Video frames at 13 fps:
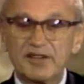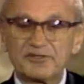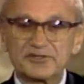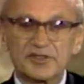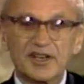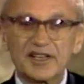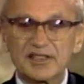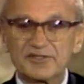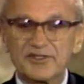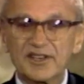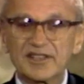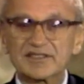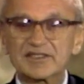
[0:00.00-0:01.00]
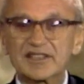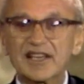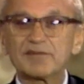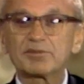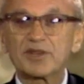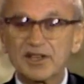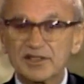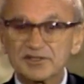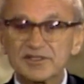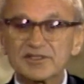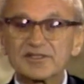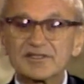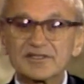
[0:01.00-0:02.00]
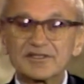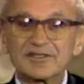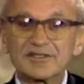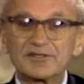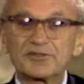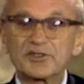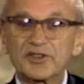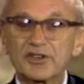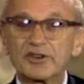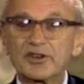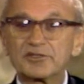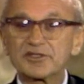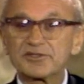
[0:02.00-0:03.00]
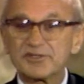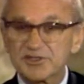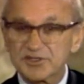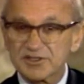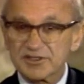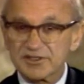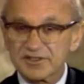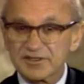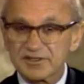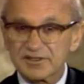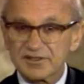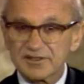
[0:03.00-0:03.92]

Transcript: trying to find scapegoats for their own deficiencies.